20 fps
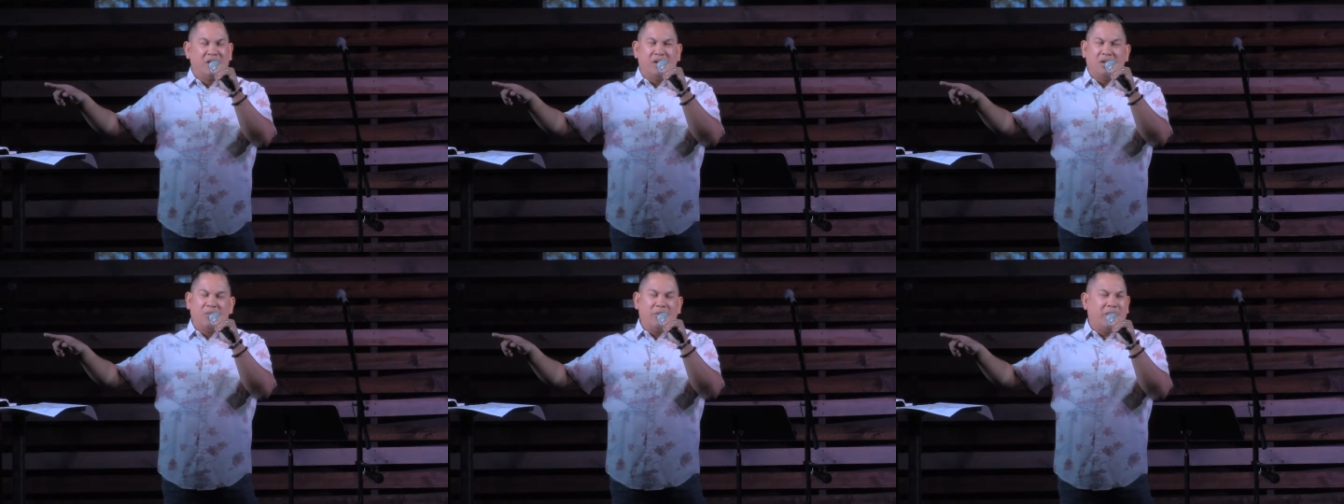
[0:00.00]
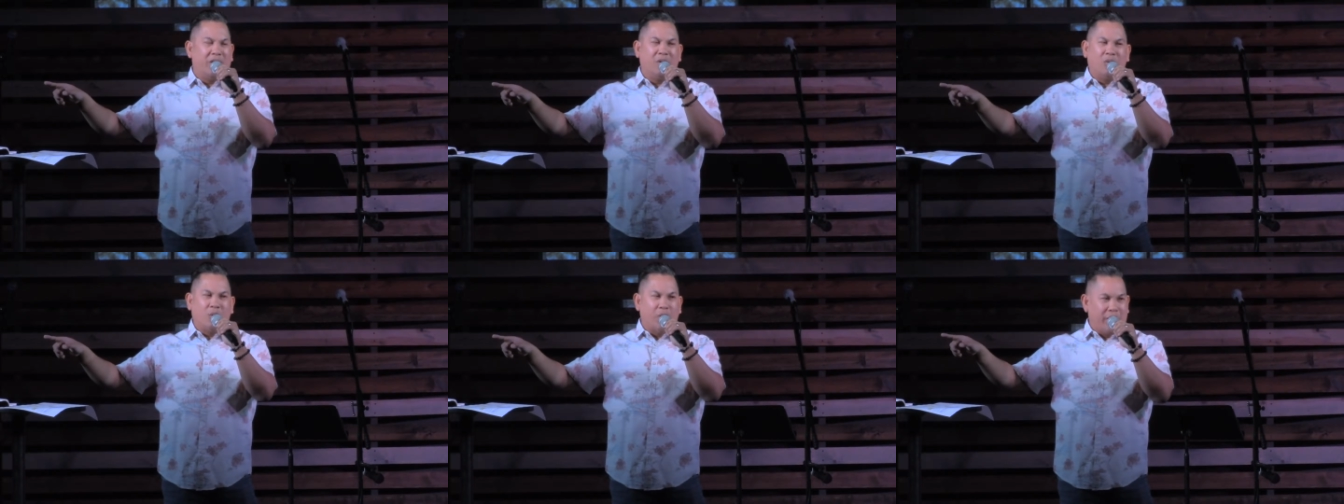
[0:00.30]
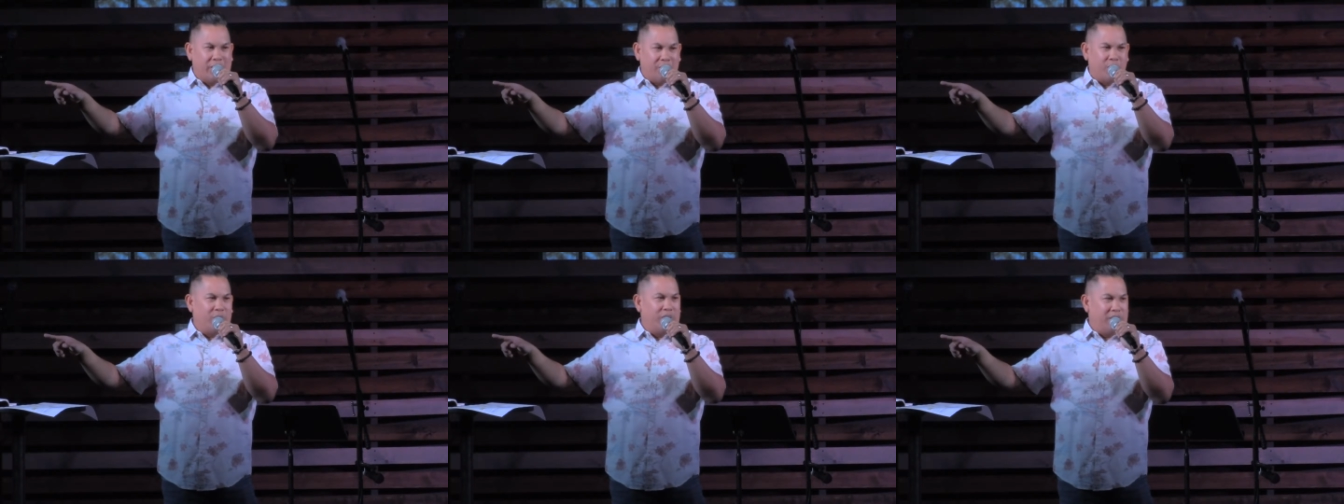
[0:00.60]
we didn't
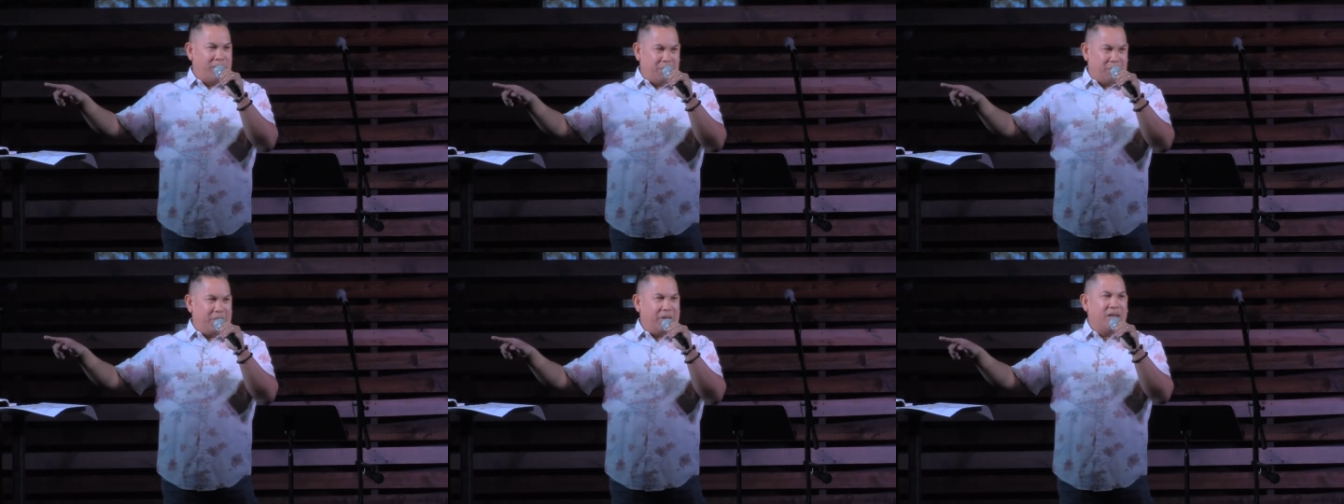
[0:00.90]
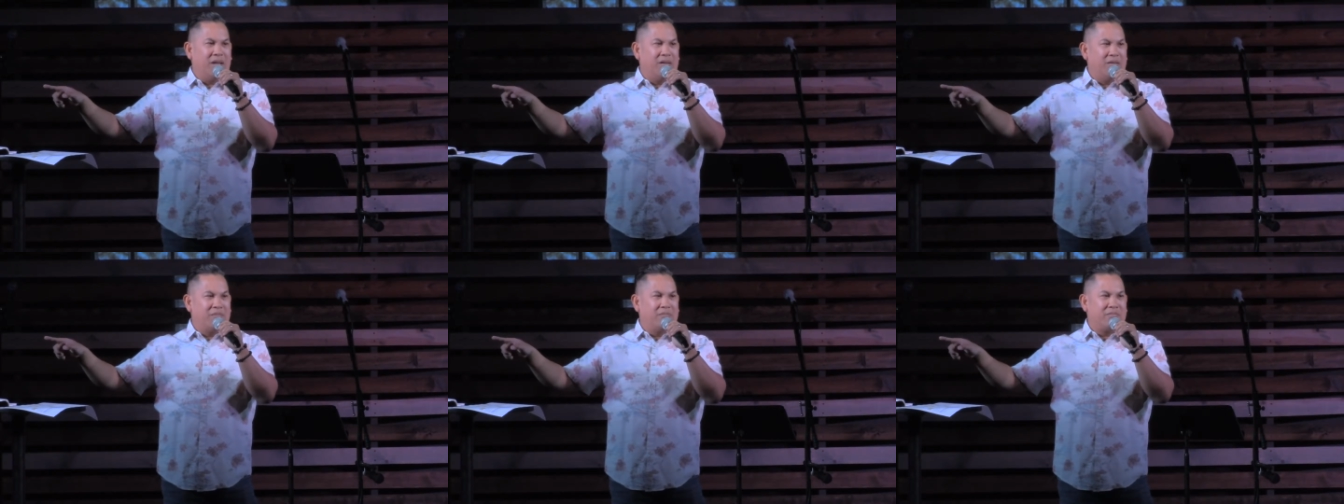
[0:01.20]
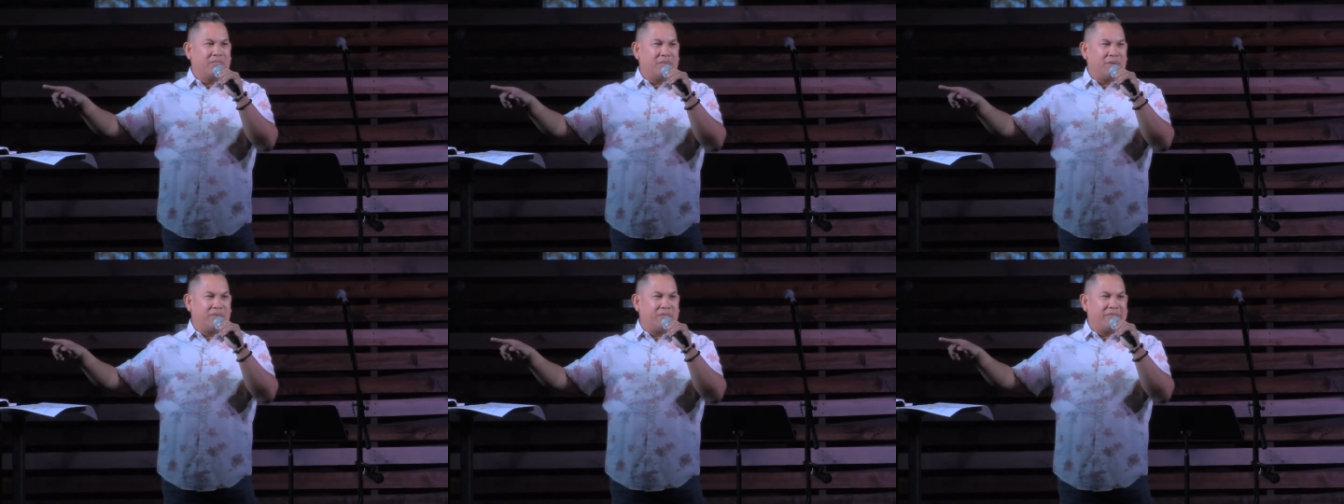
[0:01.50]
want to really be,
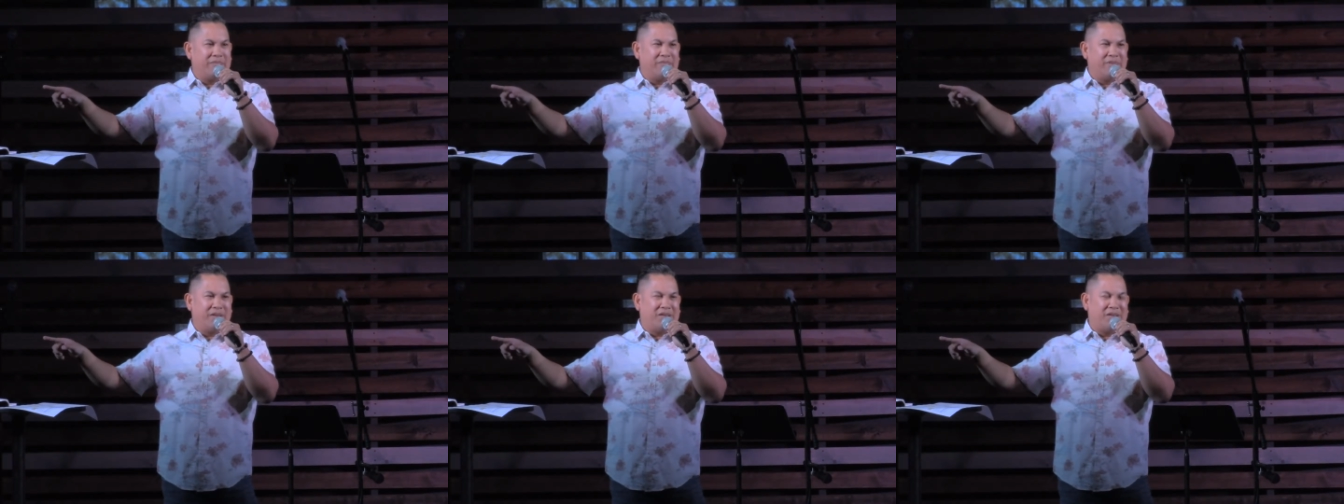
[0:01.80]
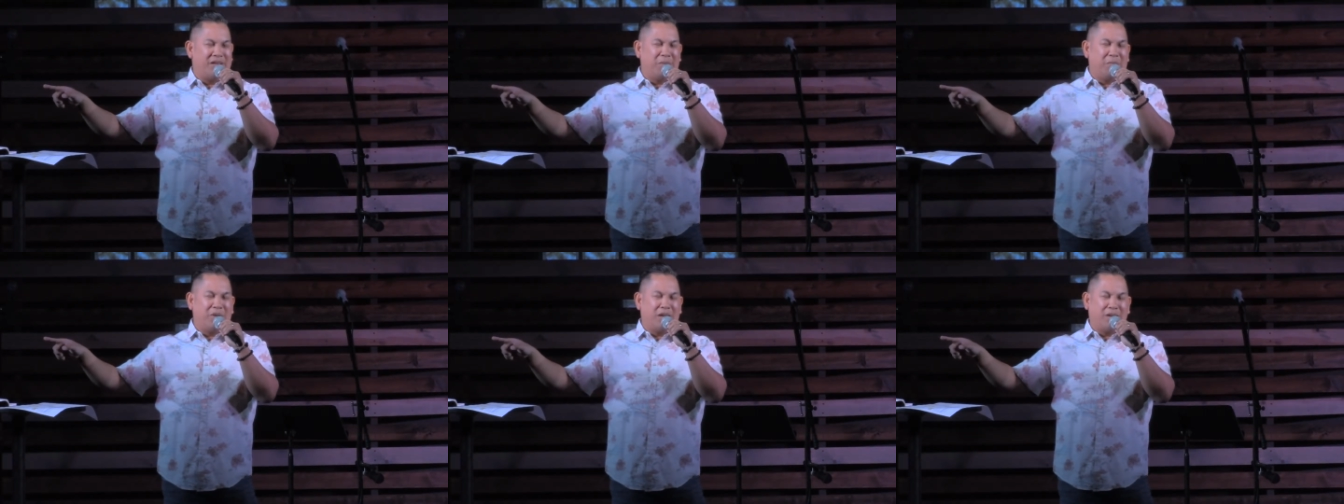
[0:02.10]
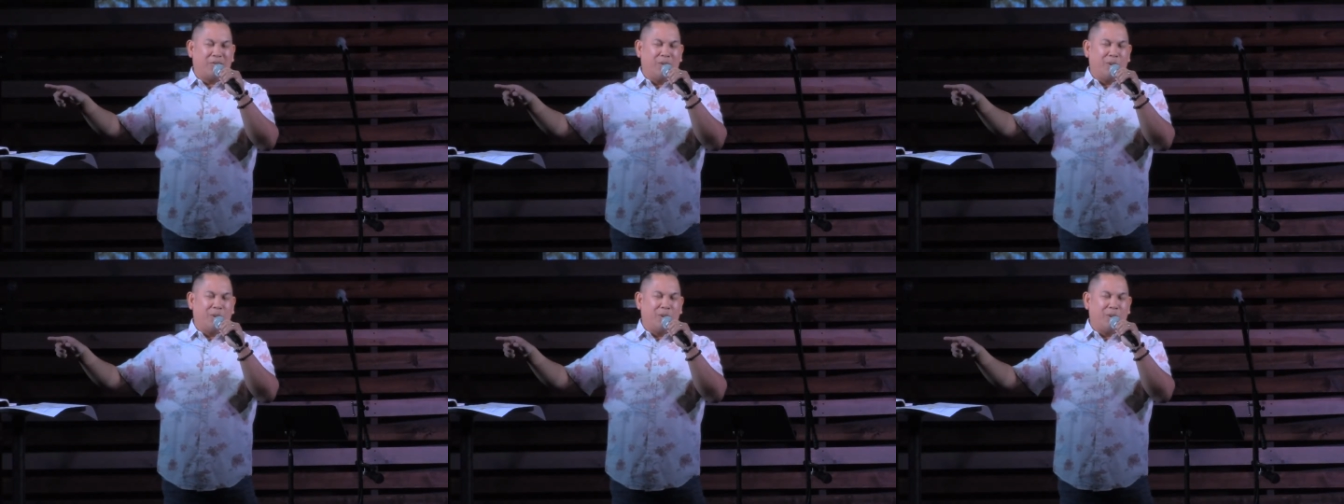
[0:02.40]
but it seemed like